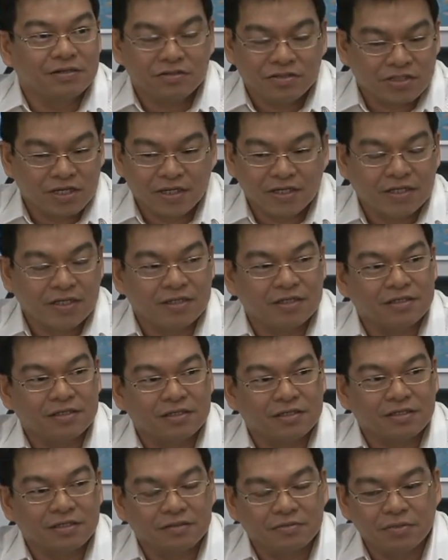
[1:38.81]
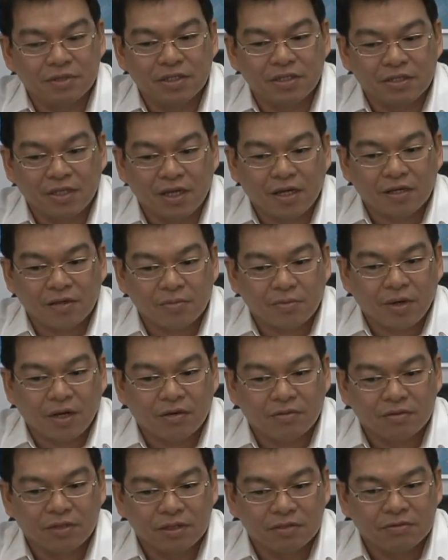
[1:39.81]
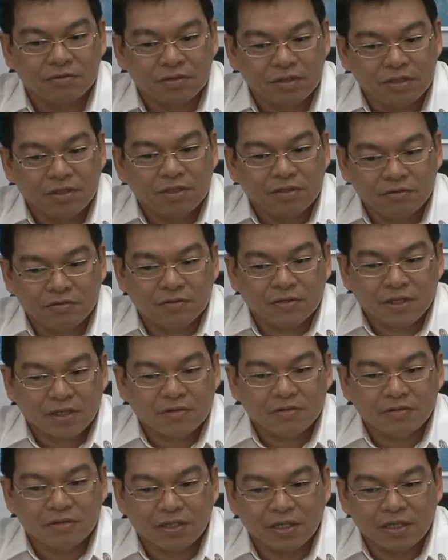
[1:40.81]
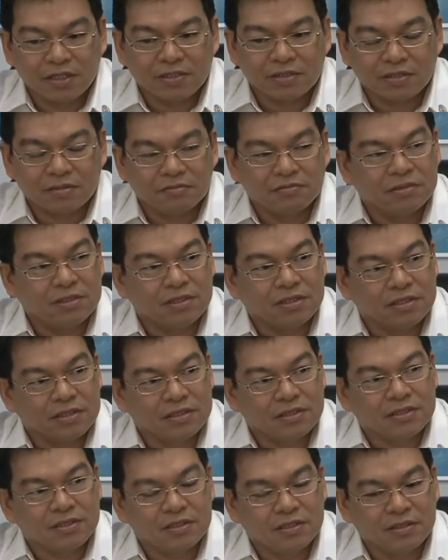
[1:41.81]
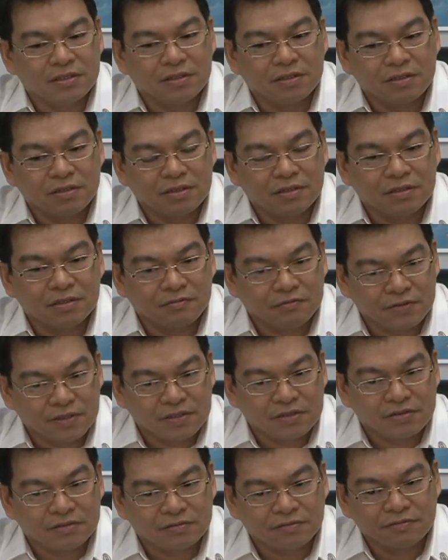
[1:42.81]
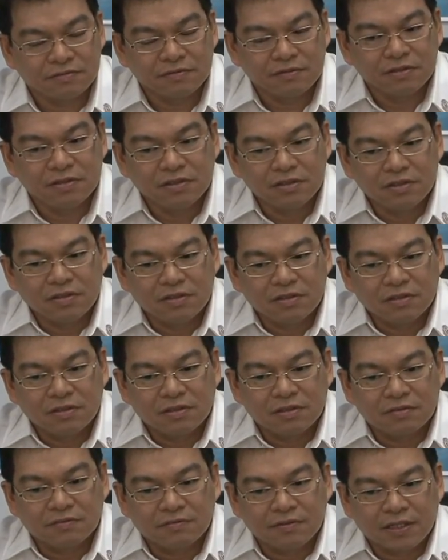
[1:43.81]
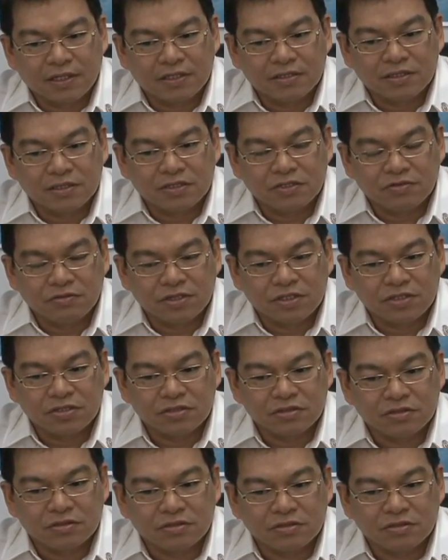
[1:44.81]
China is a military power and we recognize our weakness in the face of that situation.